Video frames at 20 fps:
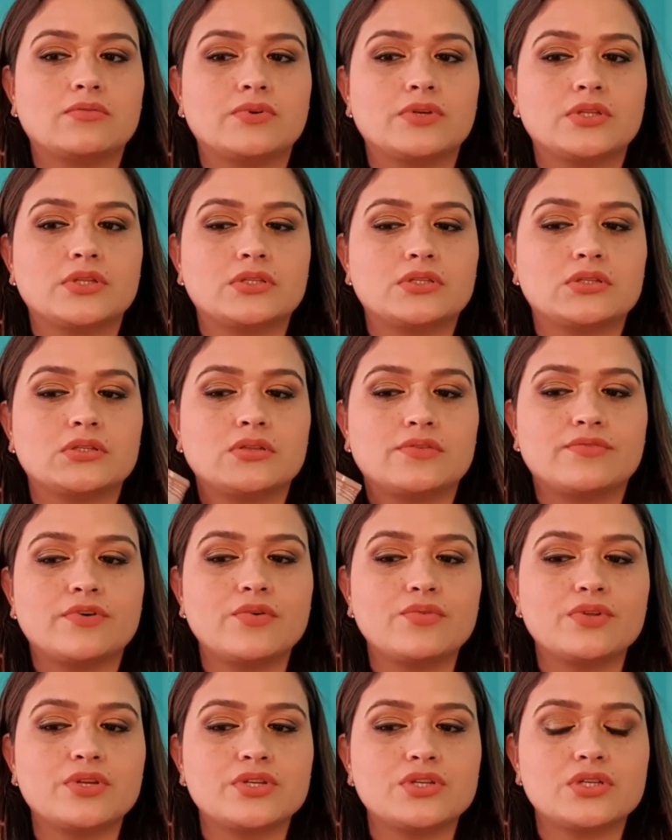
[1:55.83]
with the
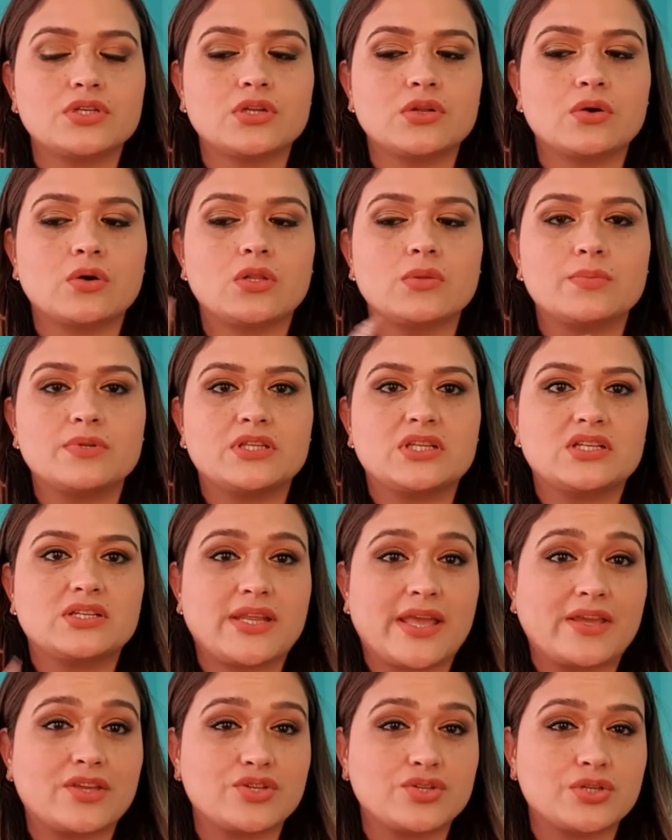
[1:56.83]
foundation and all, but the
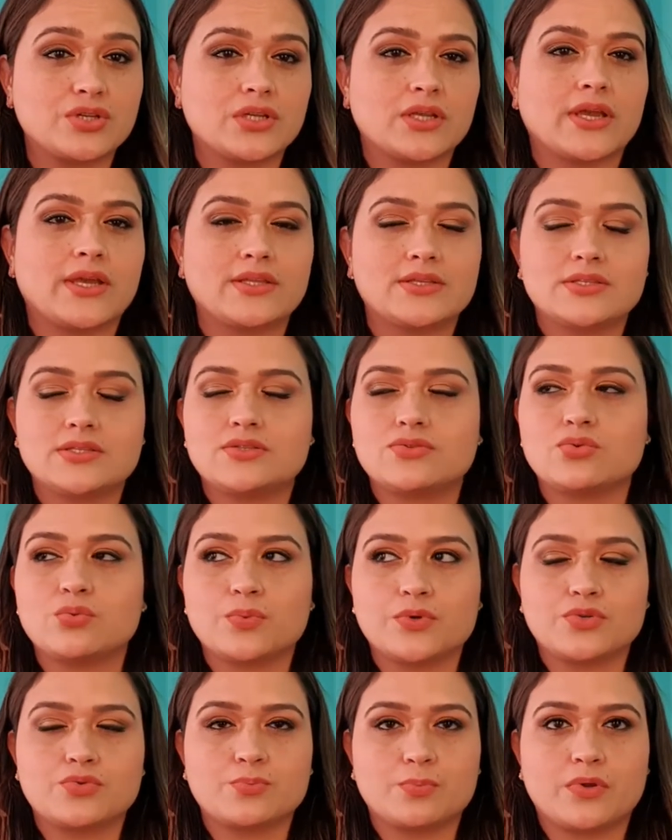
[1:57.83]
texture, it's
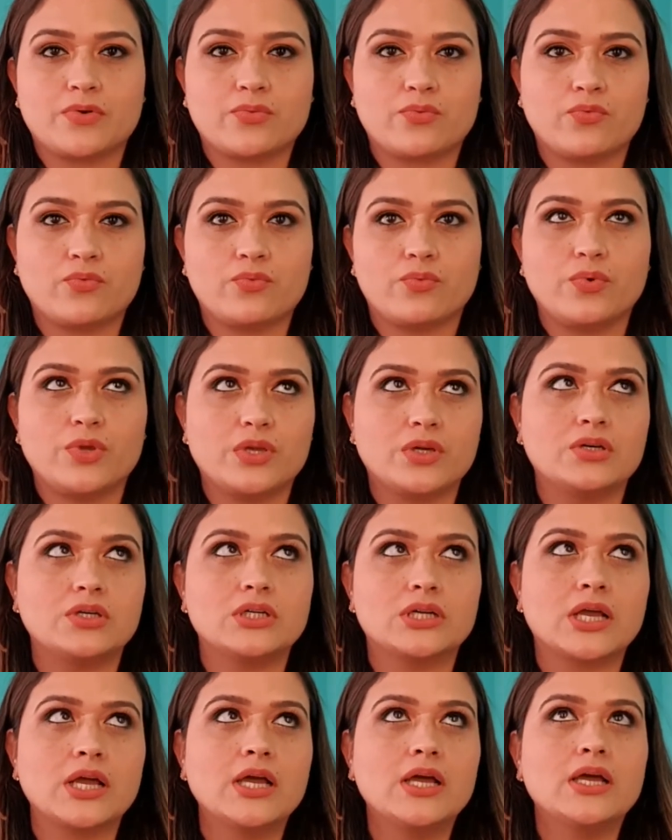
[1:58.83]
super
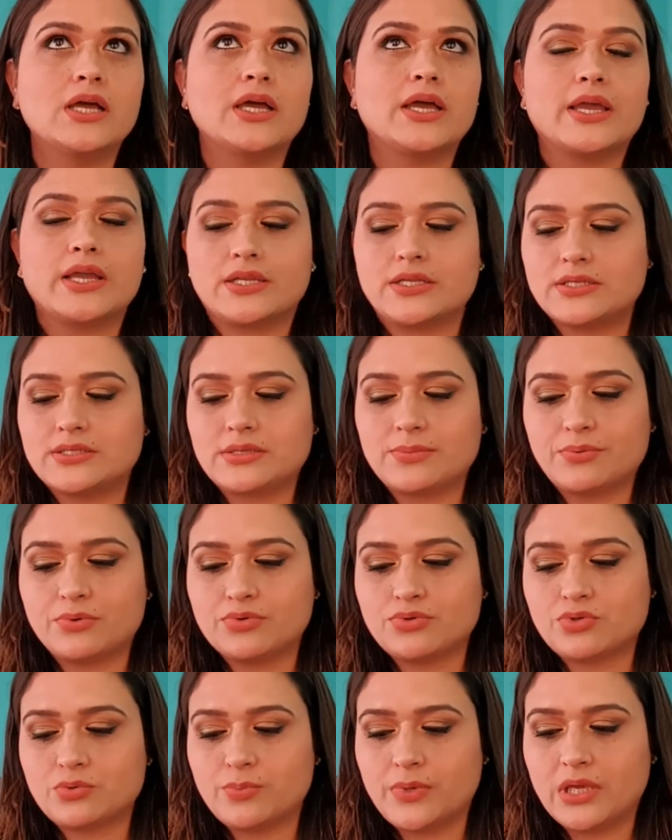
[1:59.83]
weird. It is
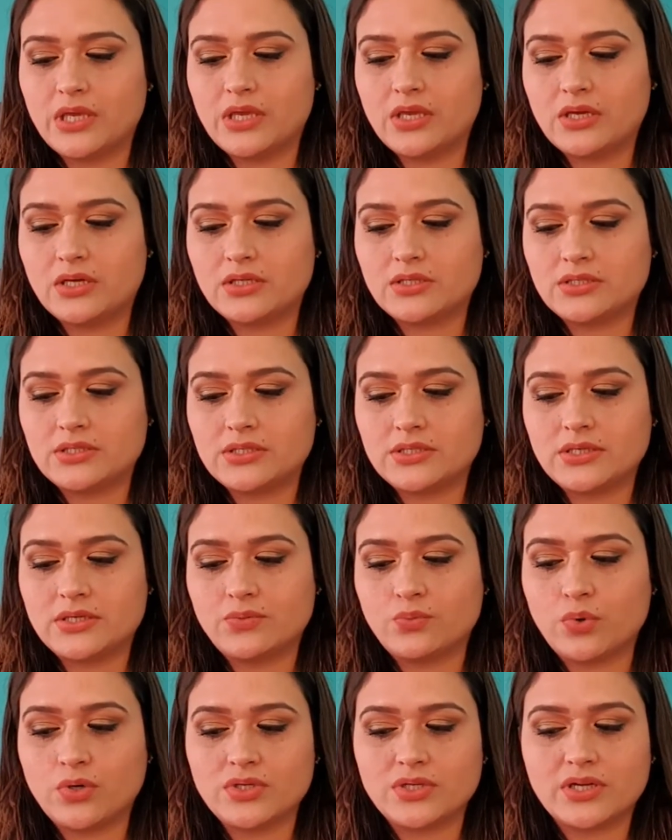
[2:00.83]
supposed to be a
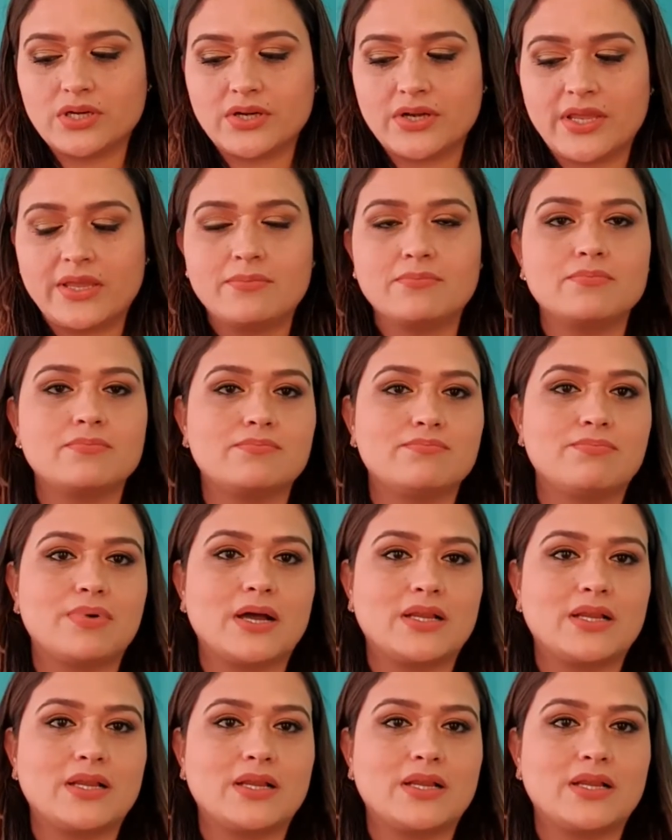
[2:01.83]
tinted water cream,